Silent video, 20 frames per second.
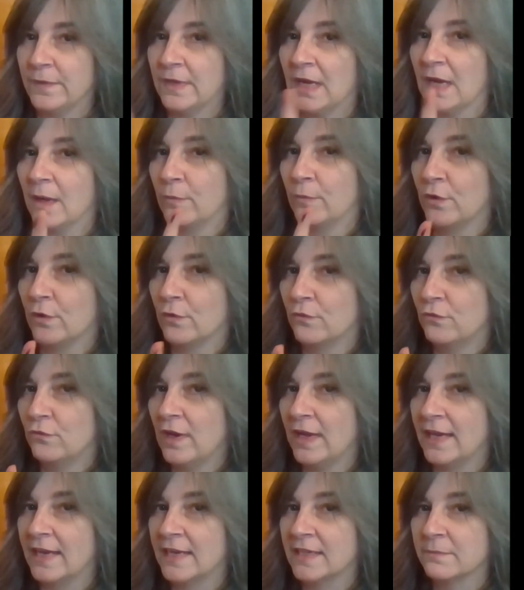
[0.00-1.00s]
I'm going to
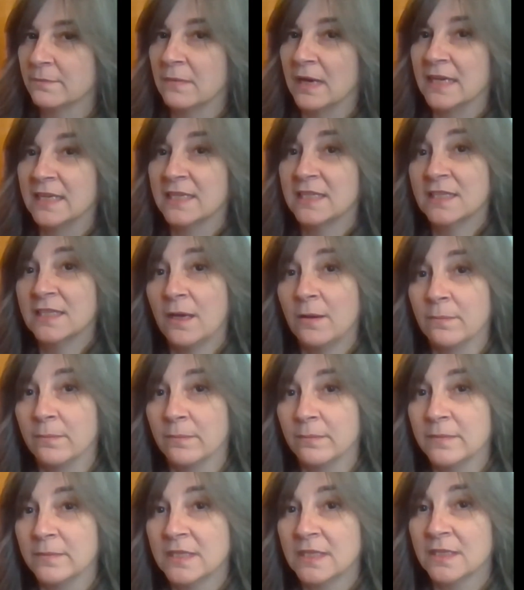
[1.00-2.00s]
write my
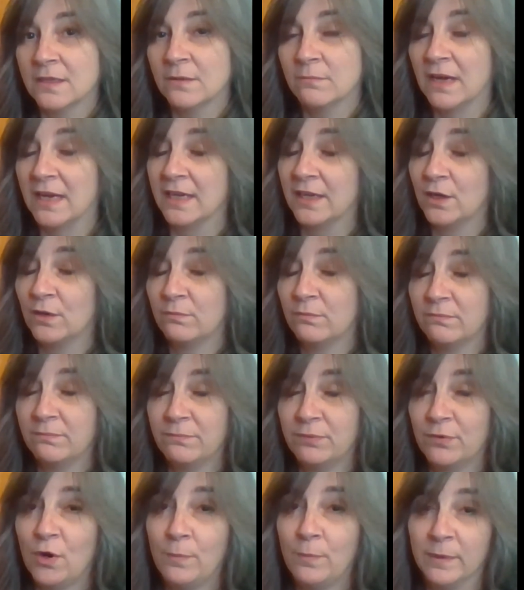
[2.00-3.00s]
sums, my
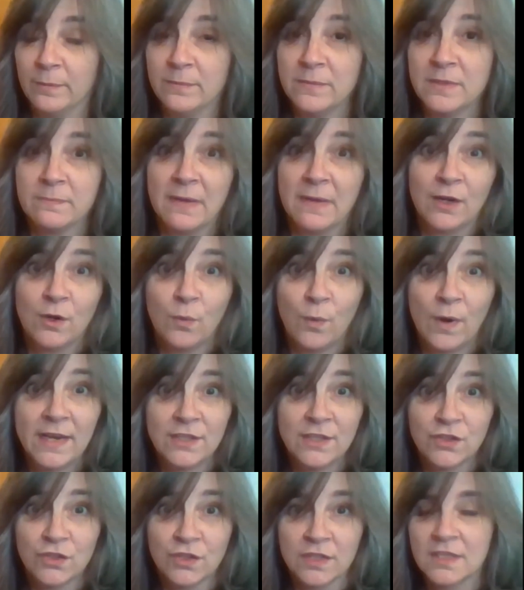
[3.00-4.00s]
problems, my
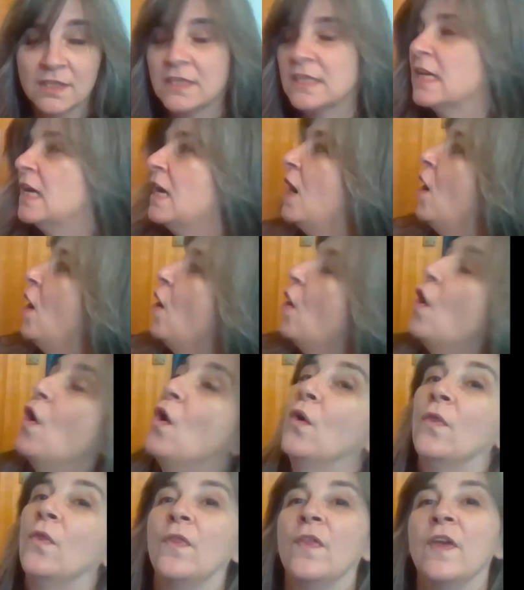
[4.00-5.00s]
questions
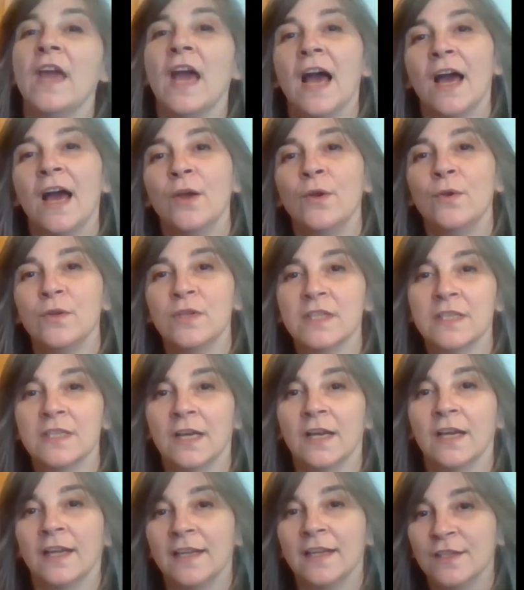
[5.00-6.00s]
on the
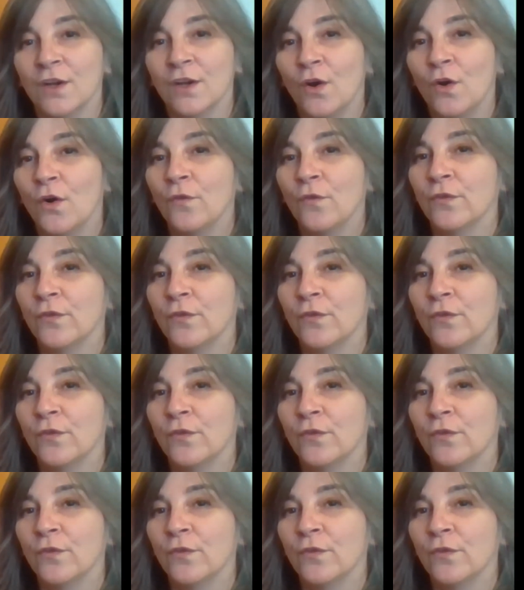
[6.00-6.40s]
outside of the